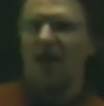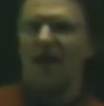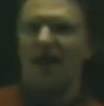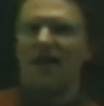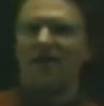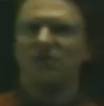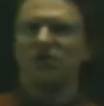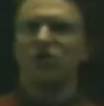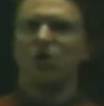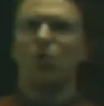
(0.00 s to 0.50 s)
And
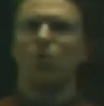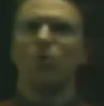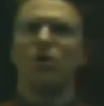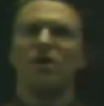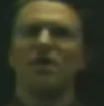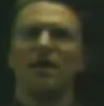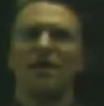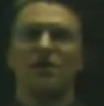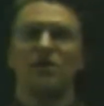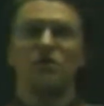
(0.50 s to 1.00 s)
so we
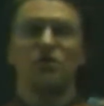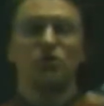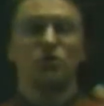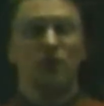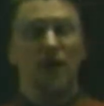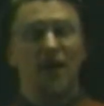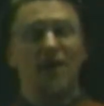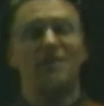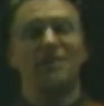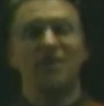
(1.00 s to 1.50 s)
need to
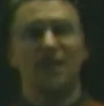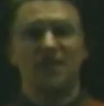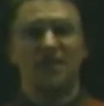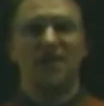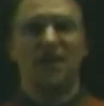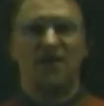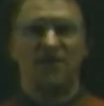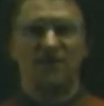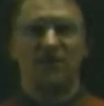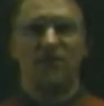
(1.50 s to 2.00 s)
translate
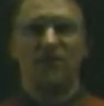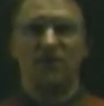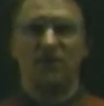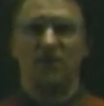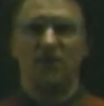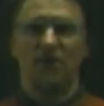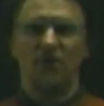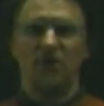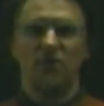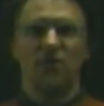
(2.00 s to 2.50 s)
that first of all.
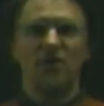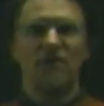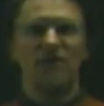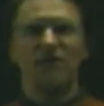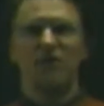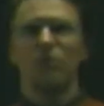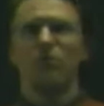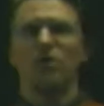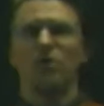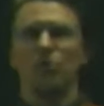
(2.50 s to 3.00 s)
And you definitely
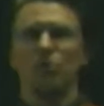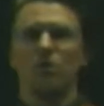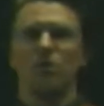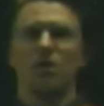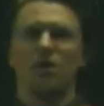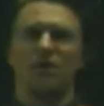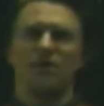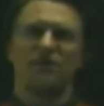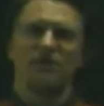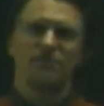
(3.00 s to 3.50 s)
want to work
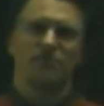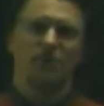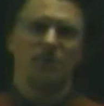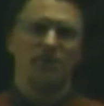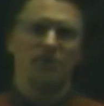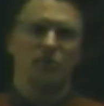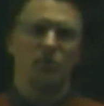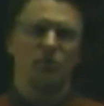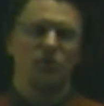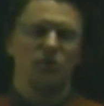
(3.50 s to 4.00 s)
on these problems
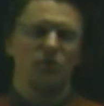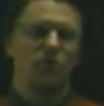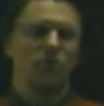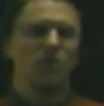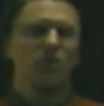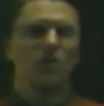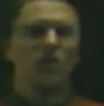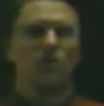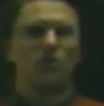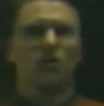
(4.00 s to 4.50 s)
when you're
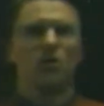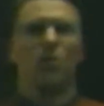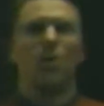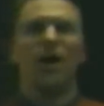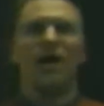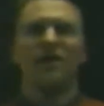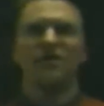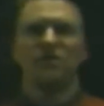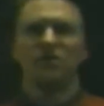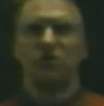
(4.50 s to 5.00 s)

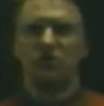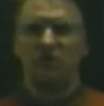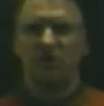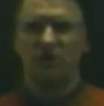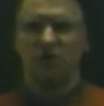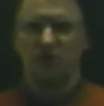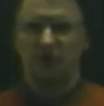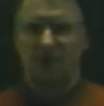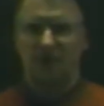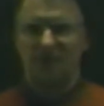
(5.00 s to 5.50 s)
required to do these
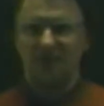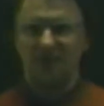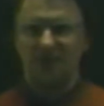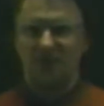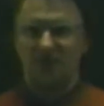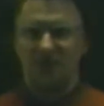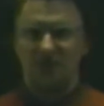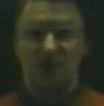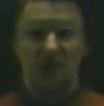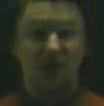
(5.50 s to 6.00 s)

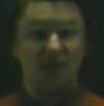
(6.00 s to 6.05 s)
translations, like the